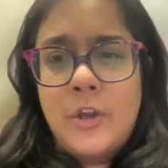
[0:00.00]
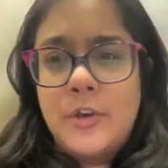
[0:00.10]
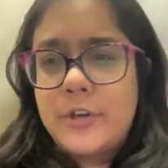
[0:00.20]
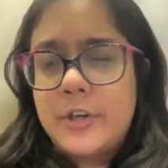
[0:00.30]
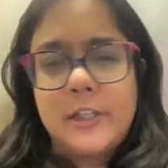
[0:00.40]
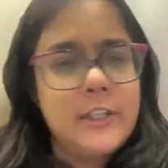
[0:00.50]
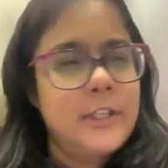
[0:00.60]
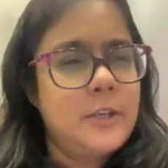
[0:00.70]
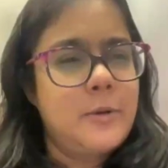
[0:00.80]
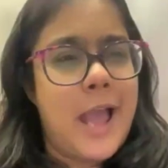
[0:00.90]
Roland,
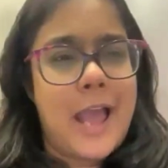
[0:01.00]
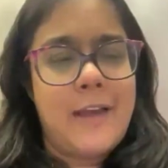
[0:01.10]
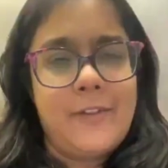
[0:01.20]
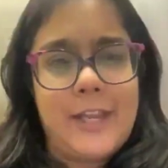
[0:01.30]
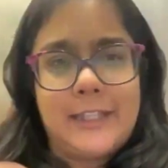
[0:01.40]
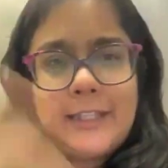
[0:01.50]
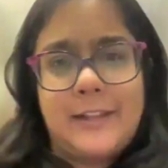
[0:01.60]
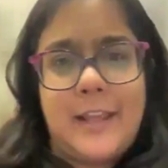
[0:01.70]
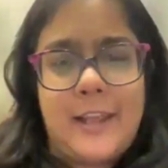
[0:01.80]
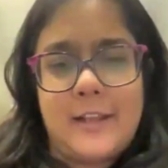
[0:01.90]
do you have
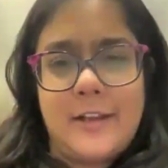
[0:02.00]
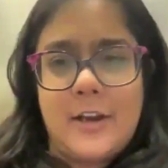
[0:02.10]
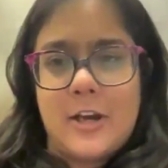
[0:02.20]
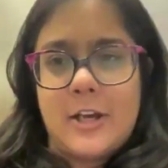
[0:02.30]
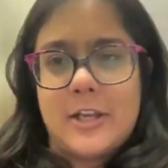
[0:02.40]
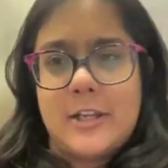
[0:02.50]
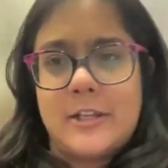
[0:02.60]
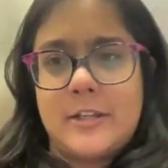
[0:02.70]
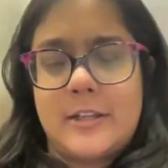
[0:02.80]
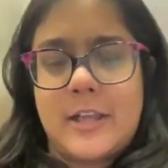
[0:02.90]
anything uh,
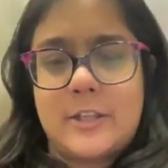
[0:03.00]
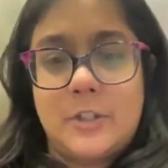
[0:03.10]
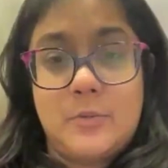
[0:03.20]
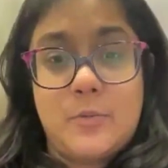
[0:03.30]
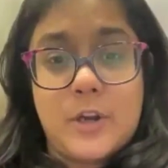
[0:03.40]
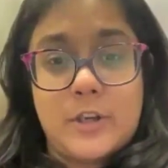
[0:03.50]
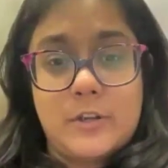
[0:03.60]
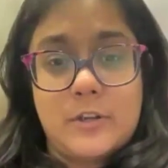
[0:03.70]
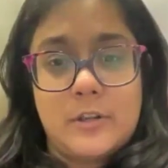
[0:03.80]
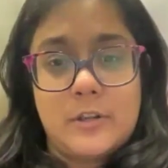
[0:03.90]
that you want
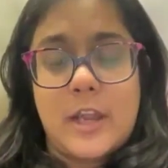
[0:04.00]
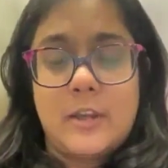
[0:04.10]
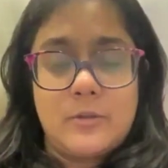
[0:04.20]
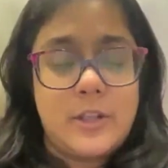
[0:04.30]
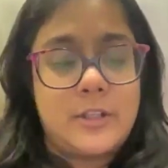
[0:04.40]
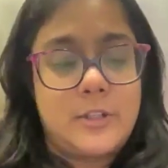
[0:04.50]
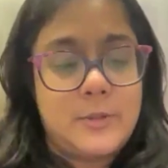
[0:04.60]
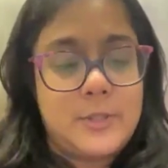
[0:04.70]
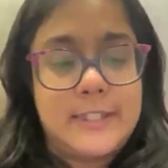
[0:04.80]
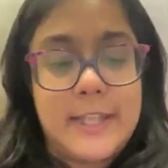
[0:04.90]
to? I know that
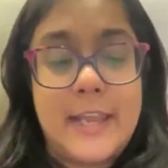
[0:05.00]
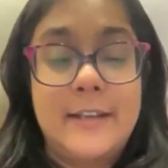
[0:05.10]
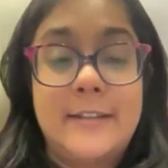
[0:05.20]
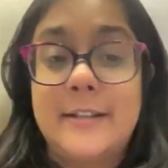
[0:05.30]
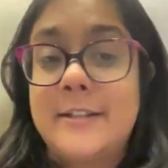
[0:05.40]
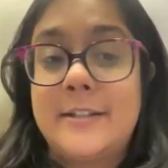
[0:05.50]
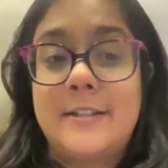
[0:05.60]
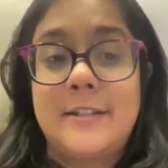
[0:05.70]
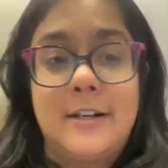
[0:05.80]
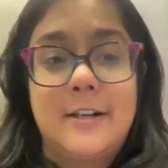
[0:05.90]
you said that
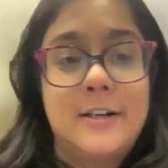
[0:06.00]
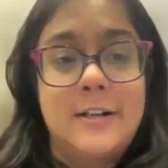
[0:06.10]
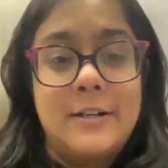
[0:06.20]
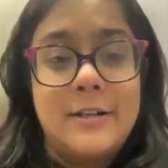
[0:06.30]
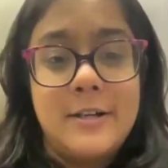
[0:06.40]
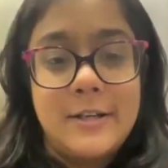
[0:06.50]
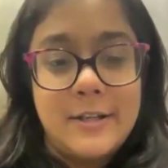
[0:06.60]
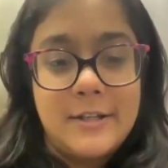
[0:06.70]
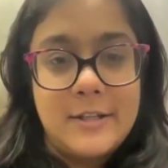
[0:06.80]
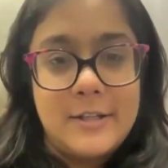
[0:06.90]
uh,
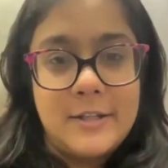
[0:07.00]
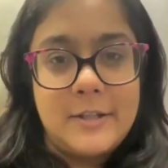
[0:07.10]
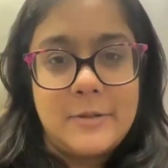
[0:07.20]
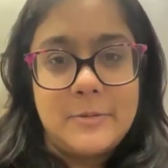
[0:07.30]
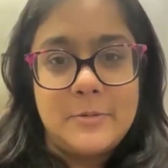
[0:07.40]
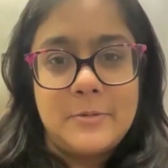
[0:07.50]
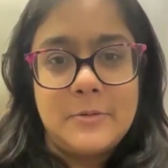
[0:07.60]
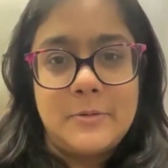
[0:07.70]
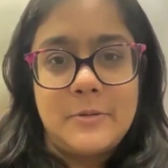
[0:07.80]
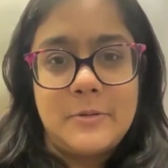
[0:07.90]

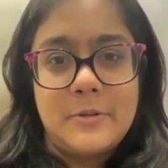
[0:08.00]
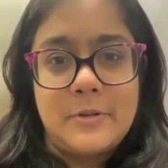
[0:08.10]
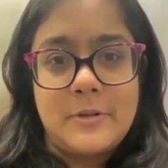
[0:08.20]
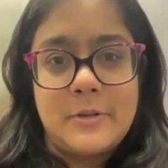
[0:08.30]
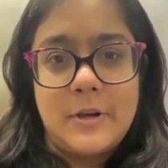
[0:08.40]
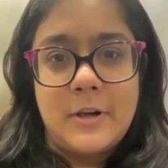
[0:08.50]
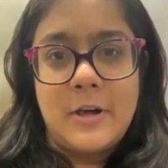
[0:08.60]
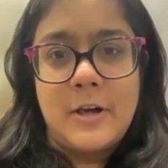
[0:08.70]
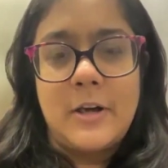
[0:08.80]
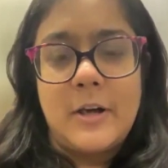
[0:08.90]
you
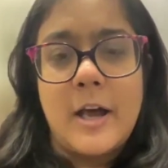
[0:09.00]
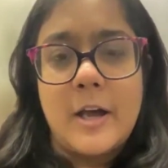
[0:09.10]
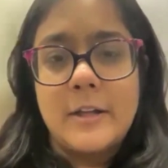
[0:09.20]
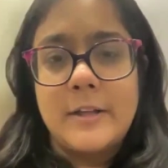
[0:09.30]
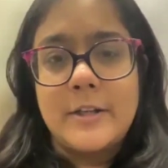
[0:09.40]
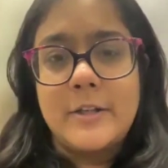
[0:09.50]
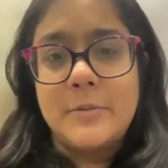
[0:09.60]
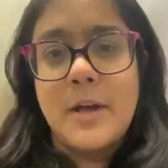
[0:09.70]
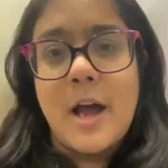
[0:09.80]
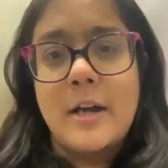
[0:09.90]
uh, uh, that you
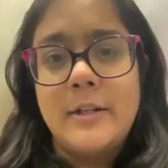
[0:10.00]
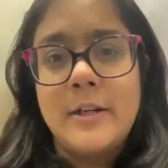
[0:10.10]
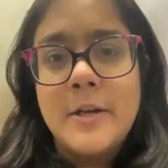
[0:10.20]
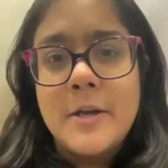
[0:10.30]
can't